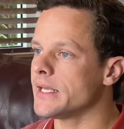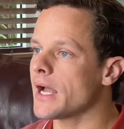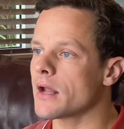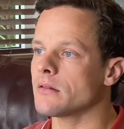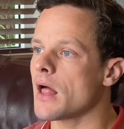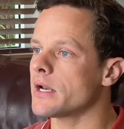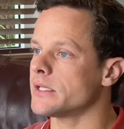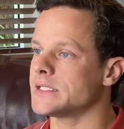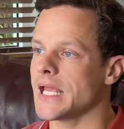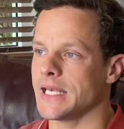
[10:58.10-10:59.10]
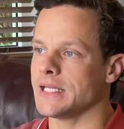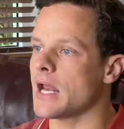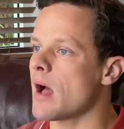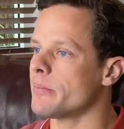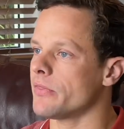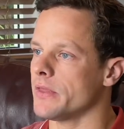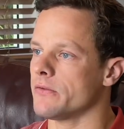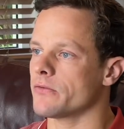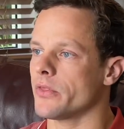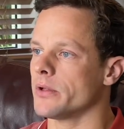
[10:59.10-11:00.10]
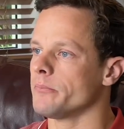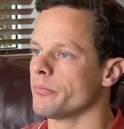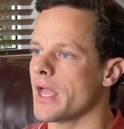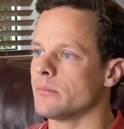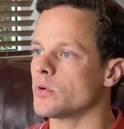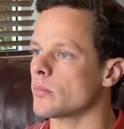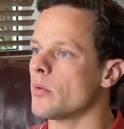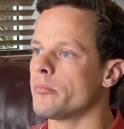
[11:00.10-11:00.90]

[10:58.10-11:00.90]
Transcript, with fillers: got a lot of the tendinopathies, the abnormal